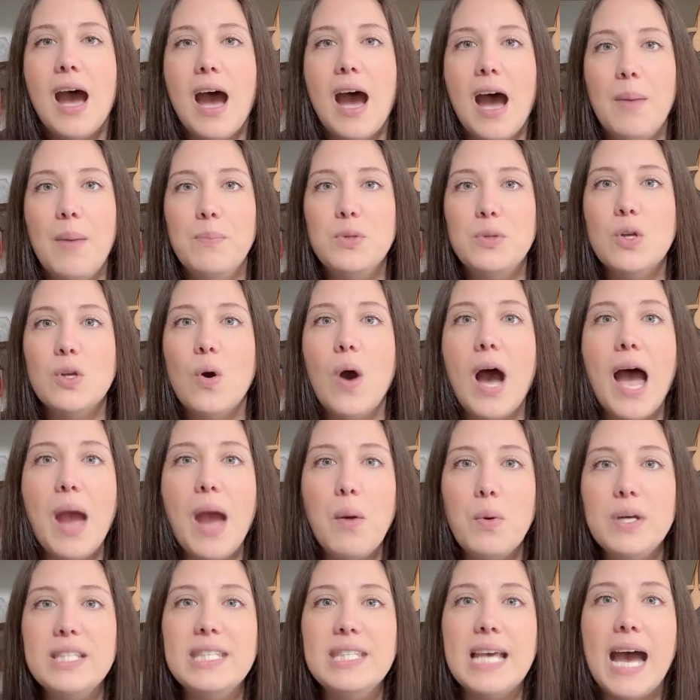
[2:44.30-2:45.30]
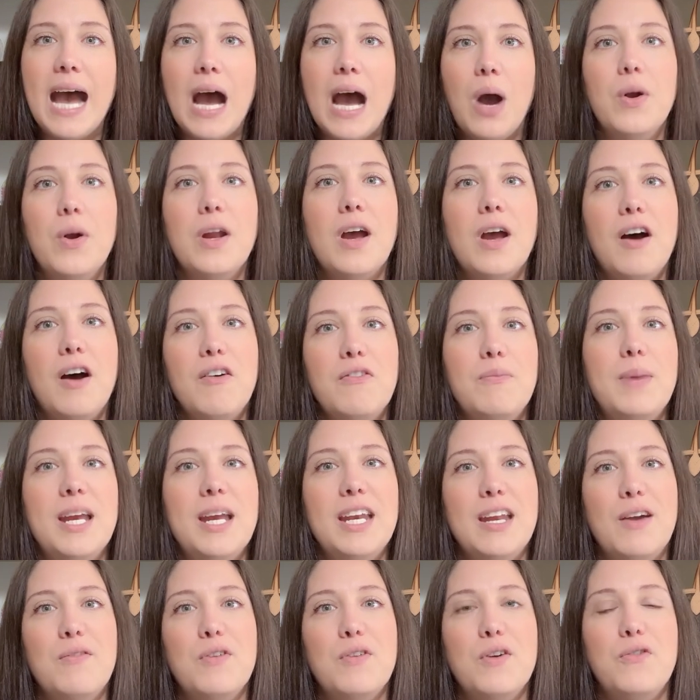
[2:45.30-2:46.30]
Um, so, I was out of my
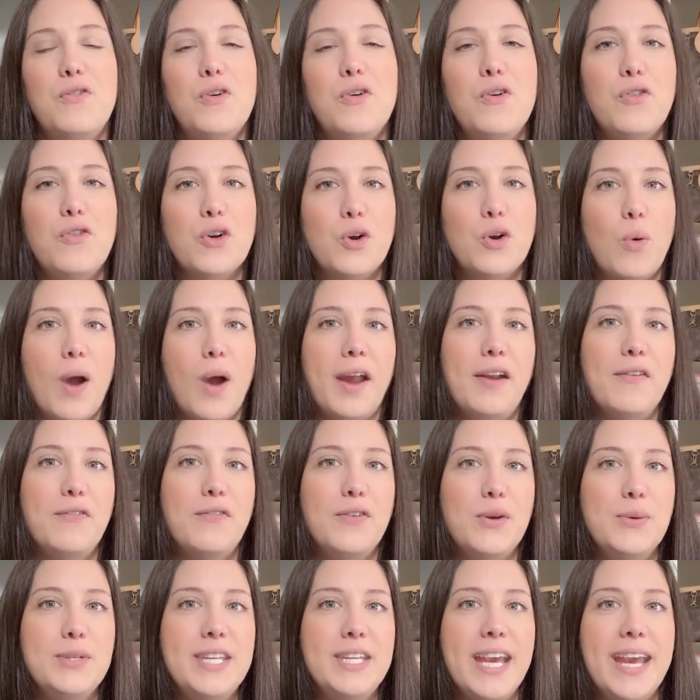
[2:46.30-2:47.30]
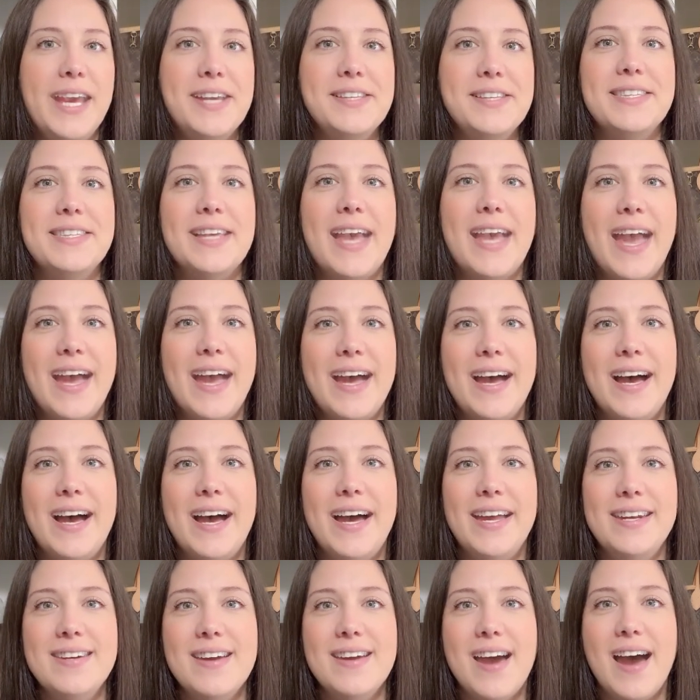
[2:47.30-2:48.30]
Neverfull for quite a few days,
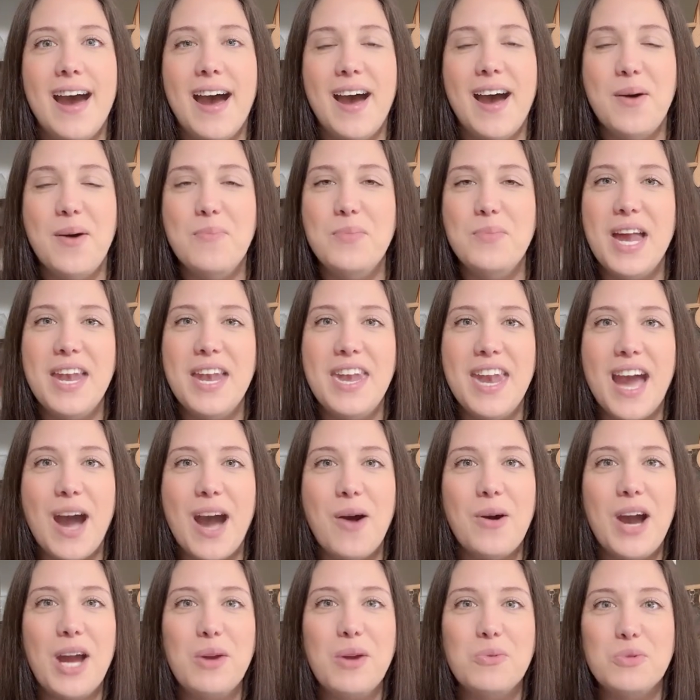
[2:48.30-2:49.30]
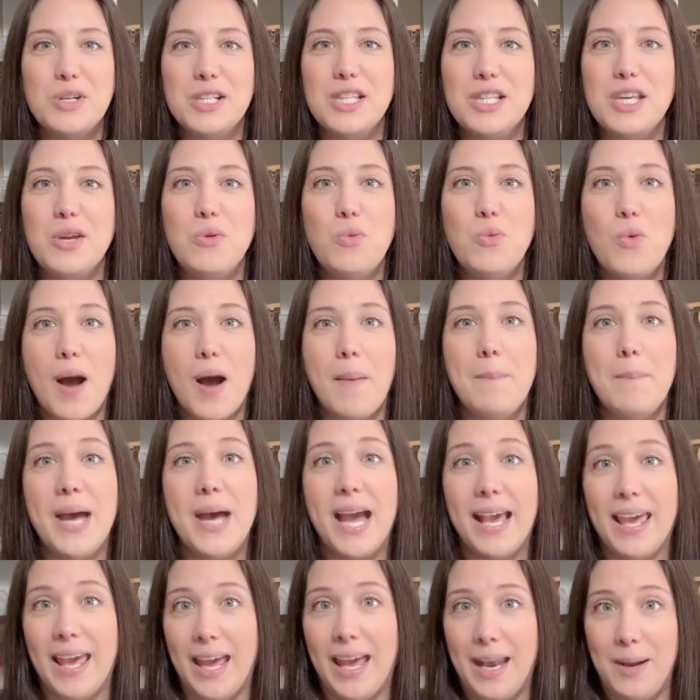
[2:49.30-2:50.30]
and um, now I really want
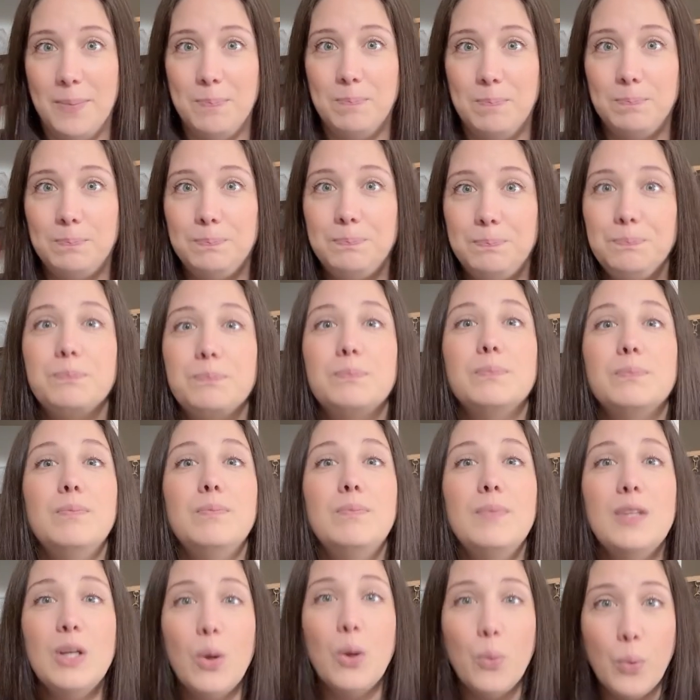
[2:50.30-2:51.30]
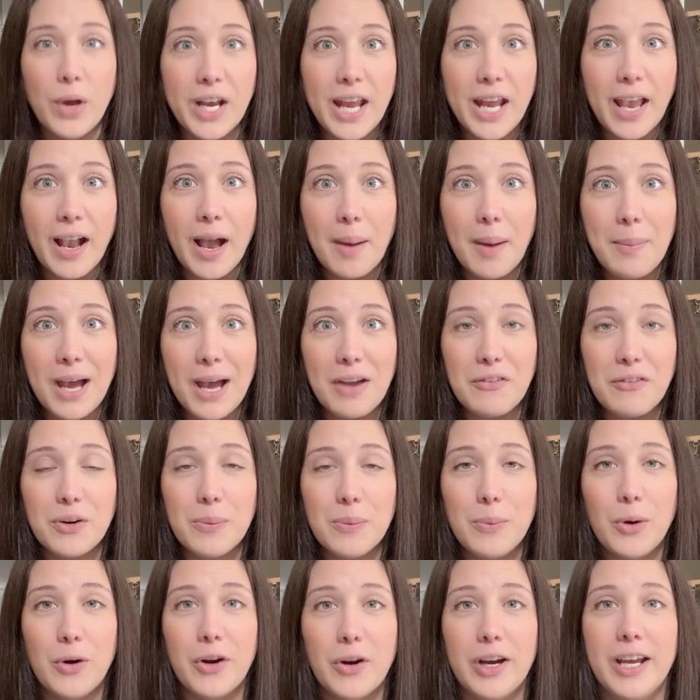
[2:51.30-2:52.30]
back in. When I got back
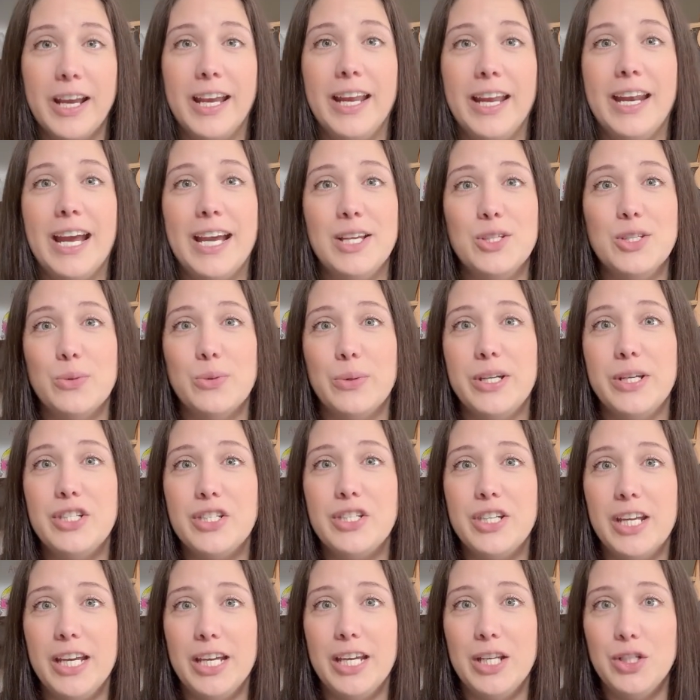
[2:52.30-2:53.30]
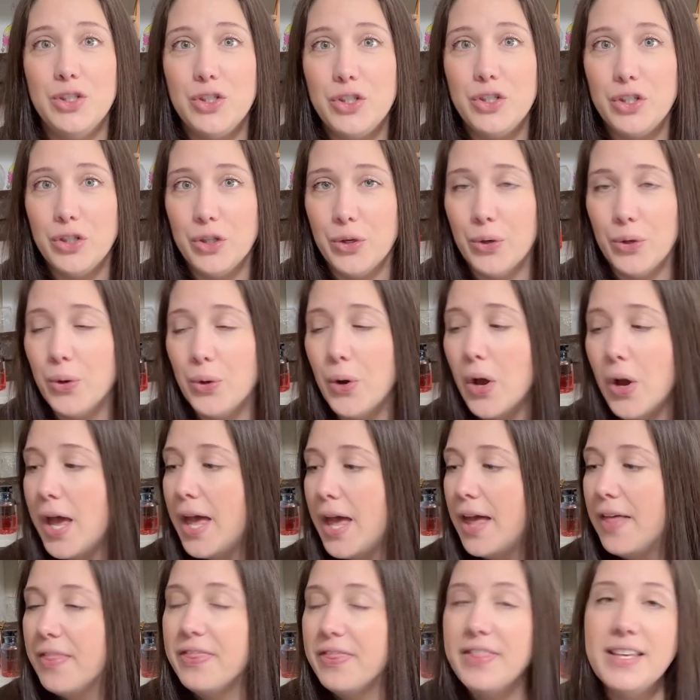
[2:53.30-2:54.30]
from Oregon, I switched into
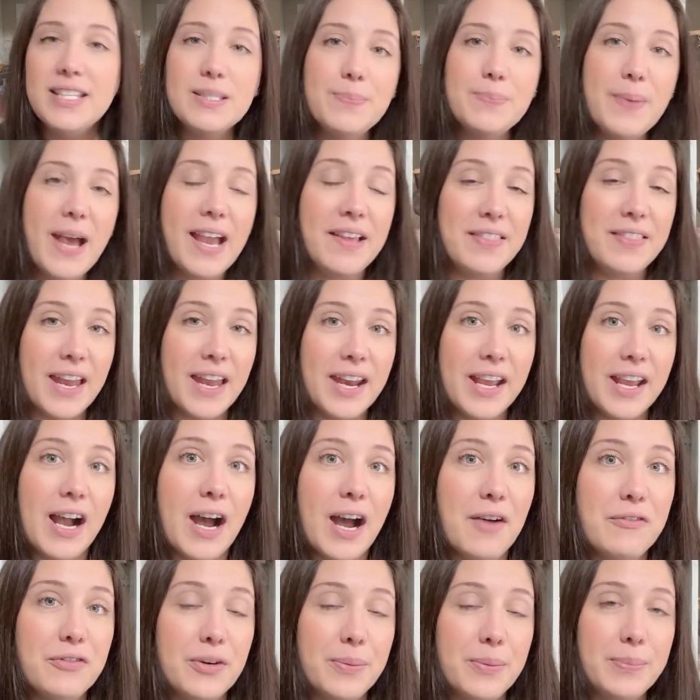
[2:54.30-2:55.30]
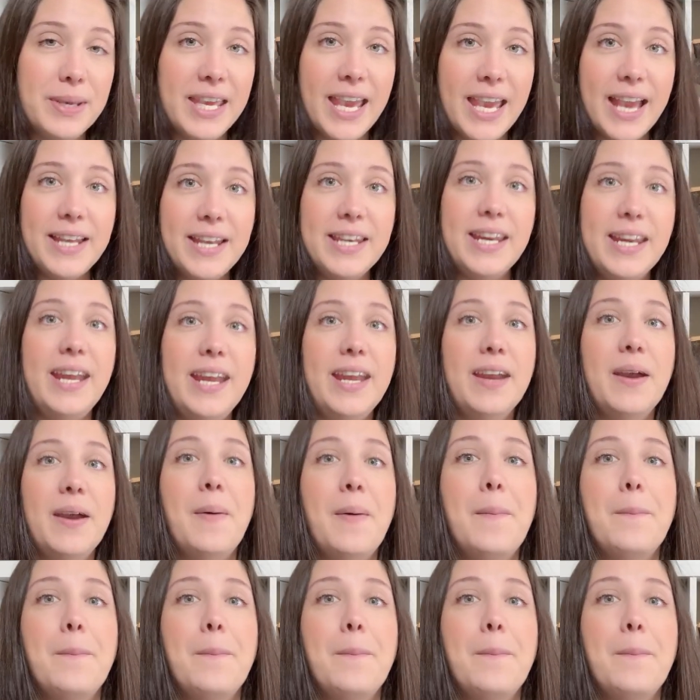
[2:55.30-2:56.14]
this bag that I got from Candy